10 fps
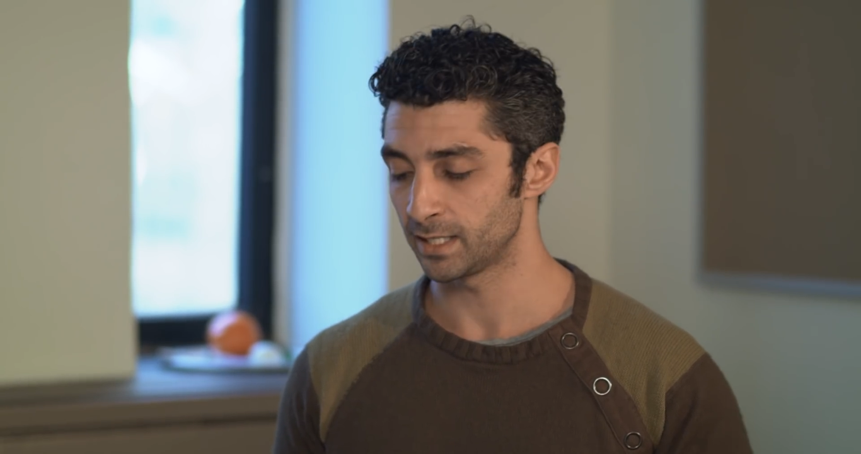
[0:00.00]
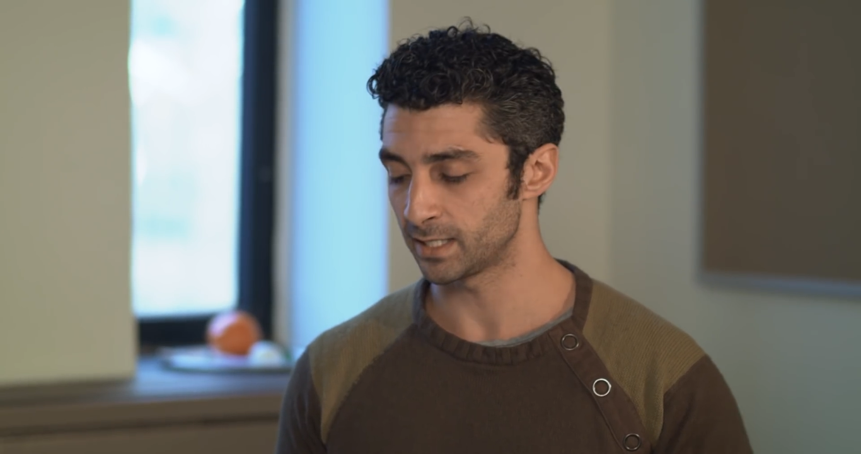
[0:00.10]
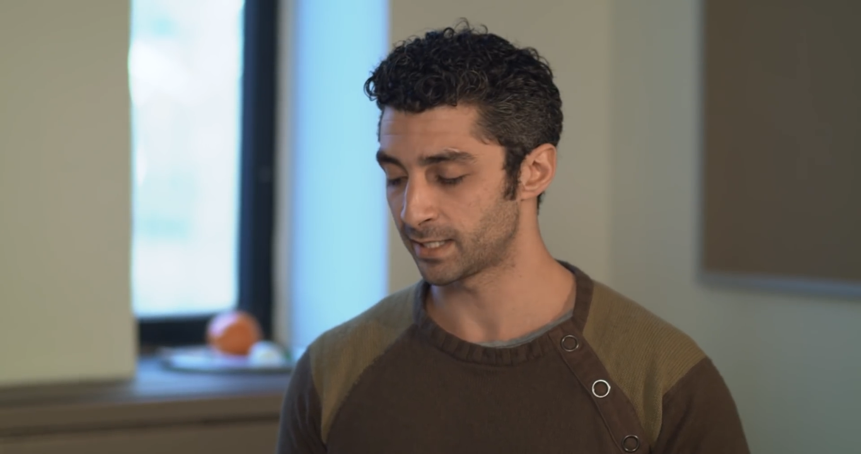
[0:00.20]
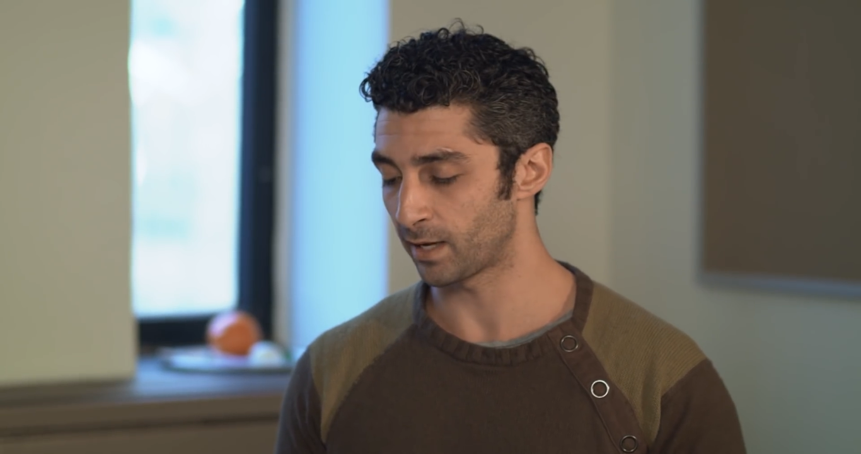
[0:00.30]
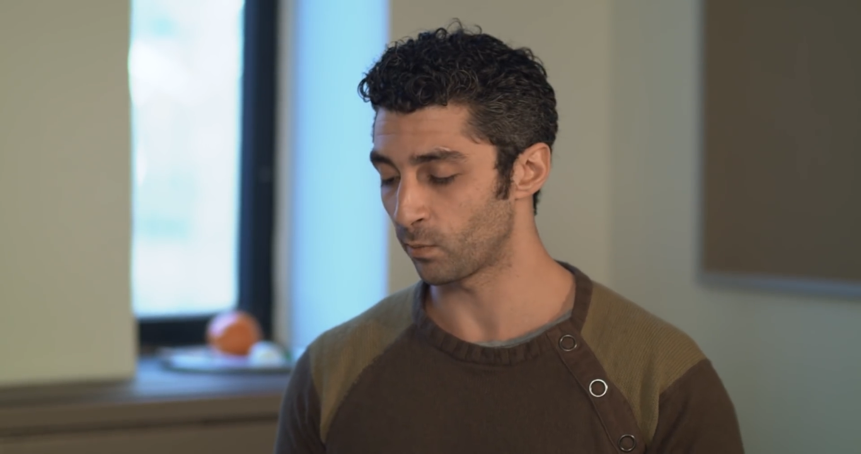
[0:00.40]

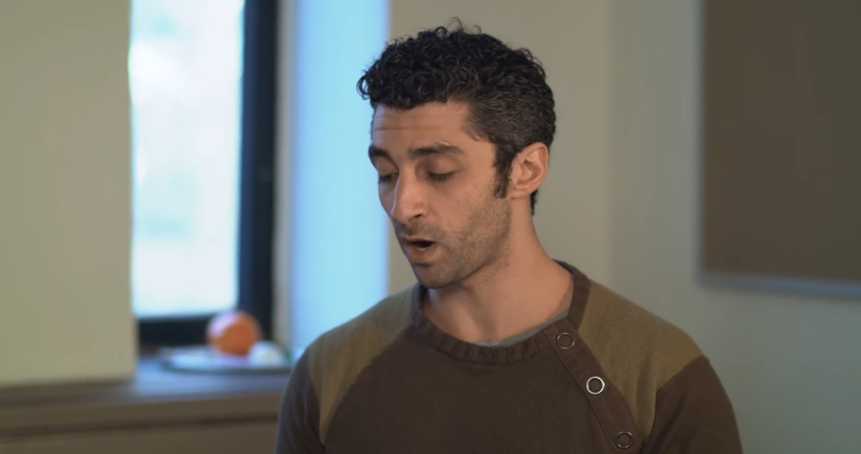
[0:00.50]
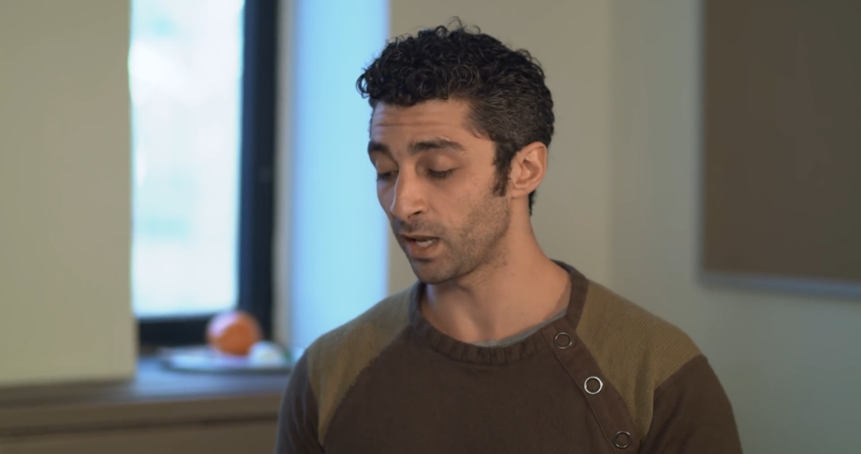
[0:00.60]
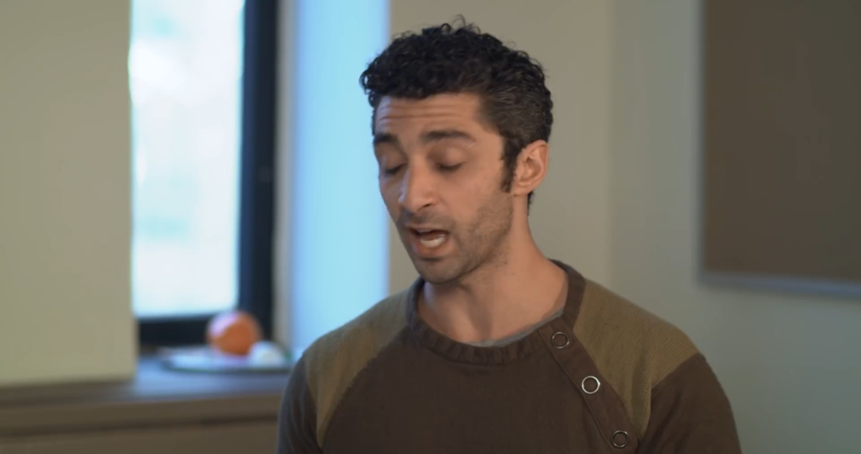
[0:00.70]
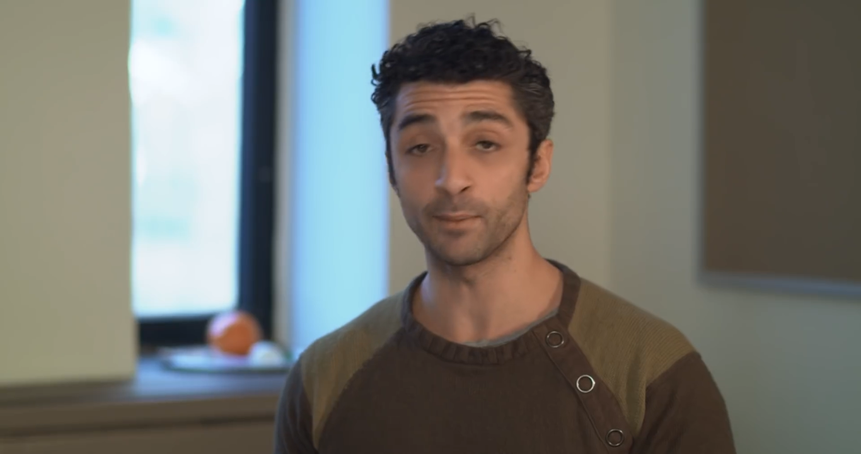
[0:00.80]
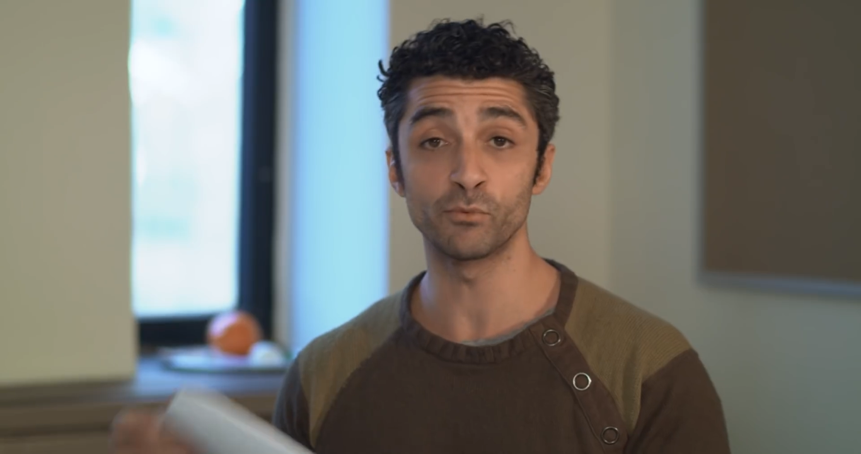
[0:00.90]
is that
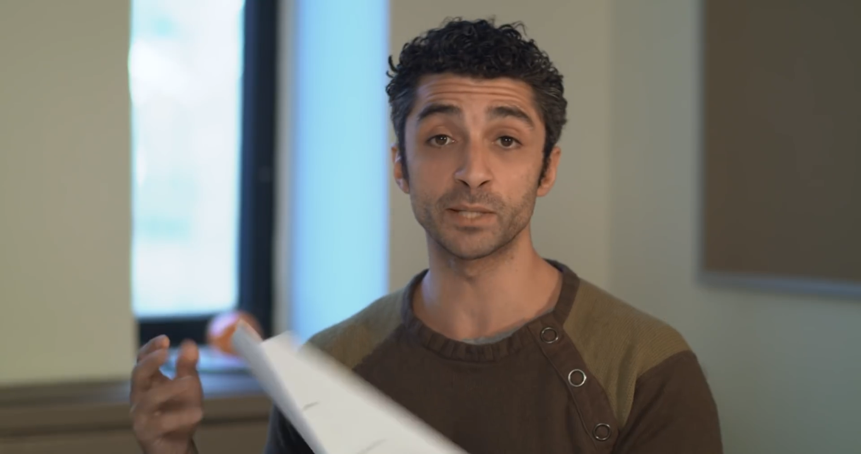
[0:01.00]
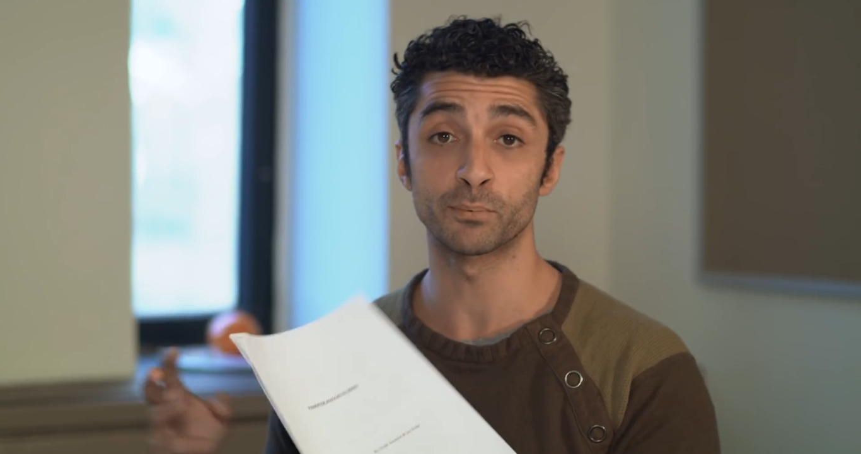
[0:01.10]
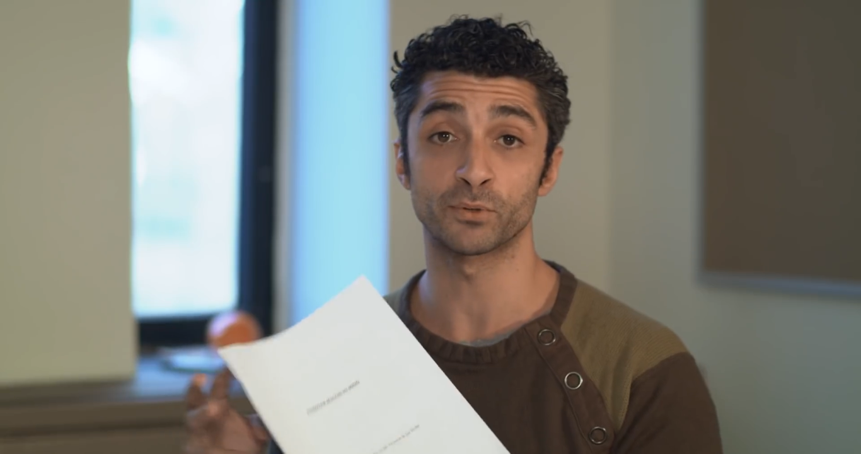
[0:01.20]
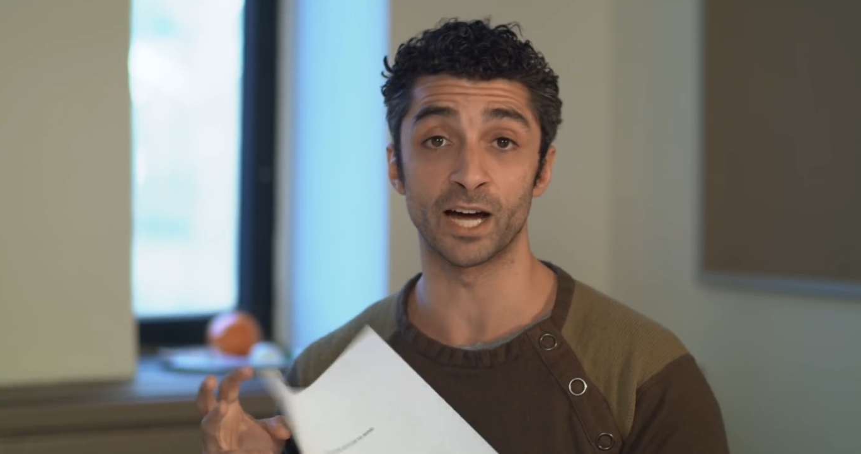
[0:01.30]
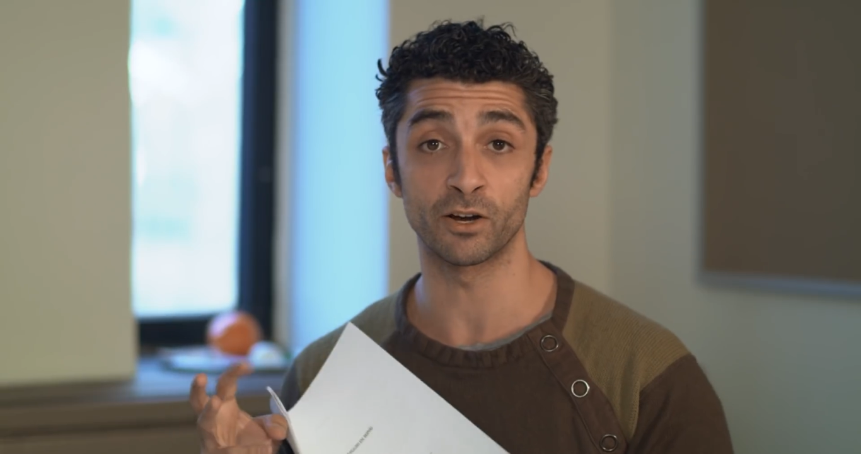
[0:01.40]
while I'm really
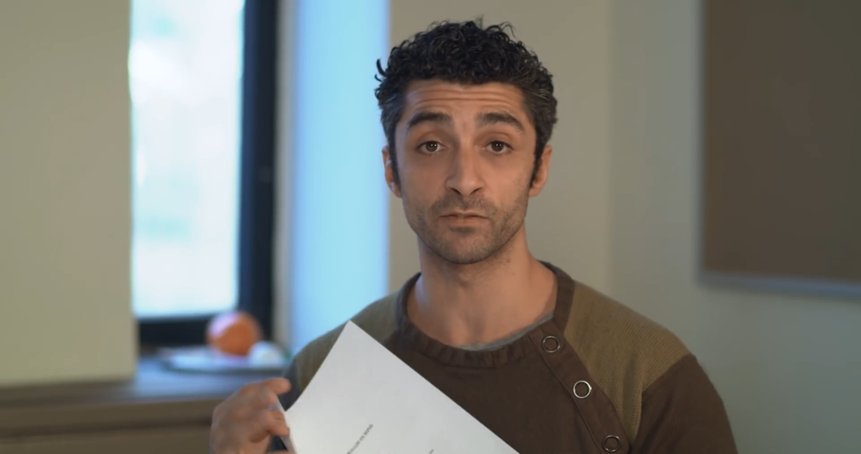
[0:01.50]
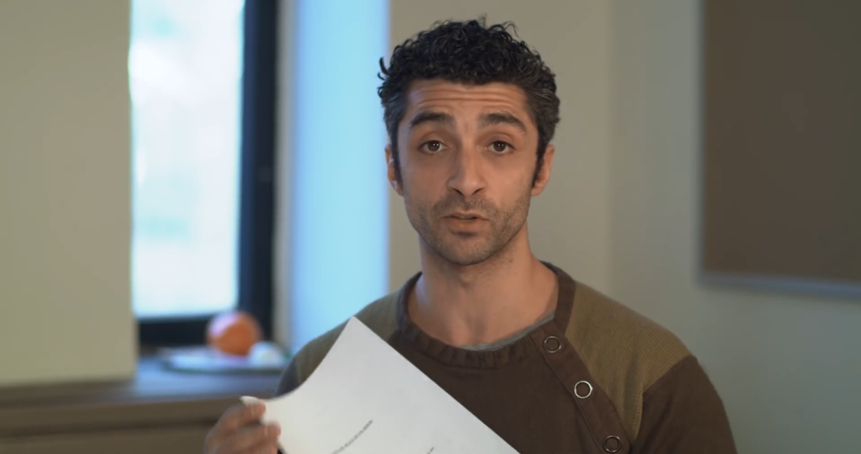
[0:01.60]
proud